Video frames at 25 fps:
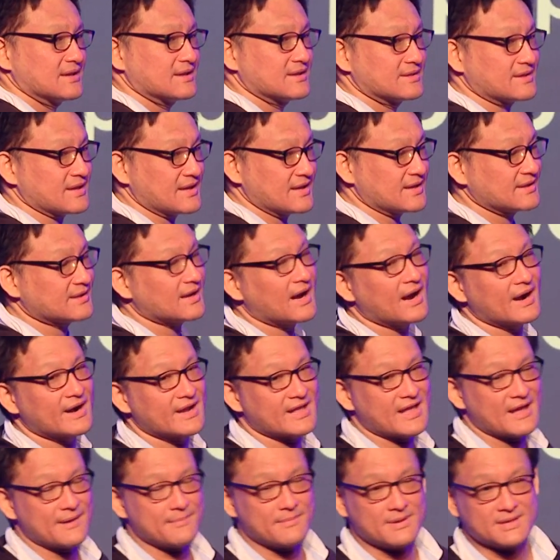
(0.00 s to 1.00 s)
the entire
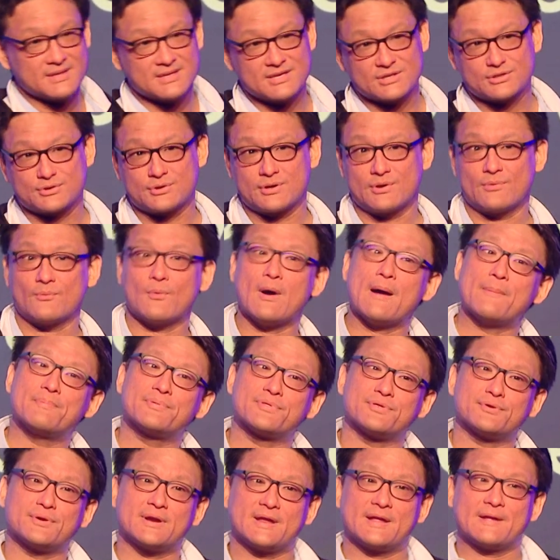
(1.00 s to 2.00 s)
gaming industry,
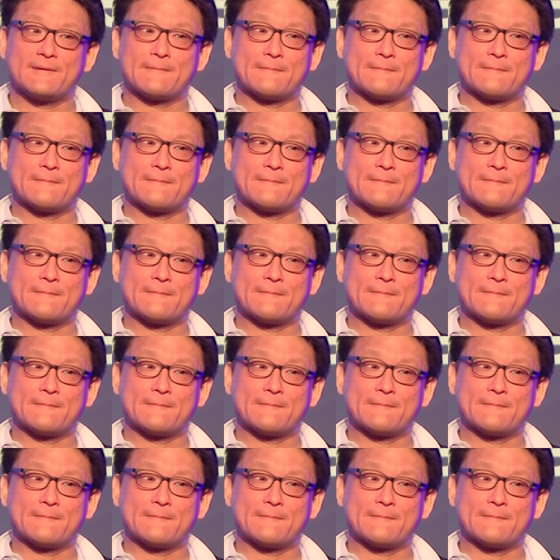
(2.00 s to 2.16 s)
Web3.